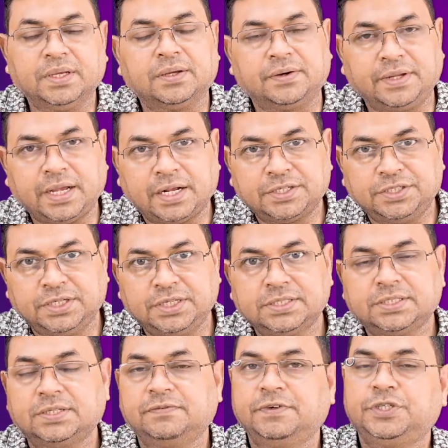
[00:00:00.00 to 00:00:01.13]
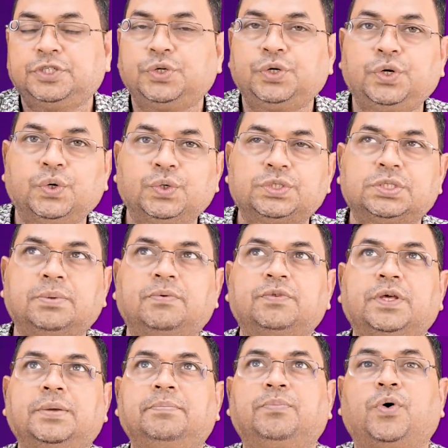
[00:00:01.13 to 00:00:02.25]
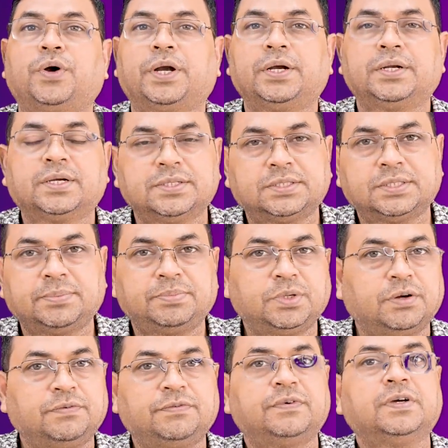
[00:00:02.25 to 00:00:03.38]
React.js, we should know some of the important concept of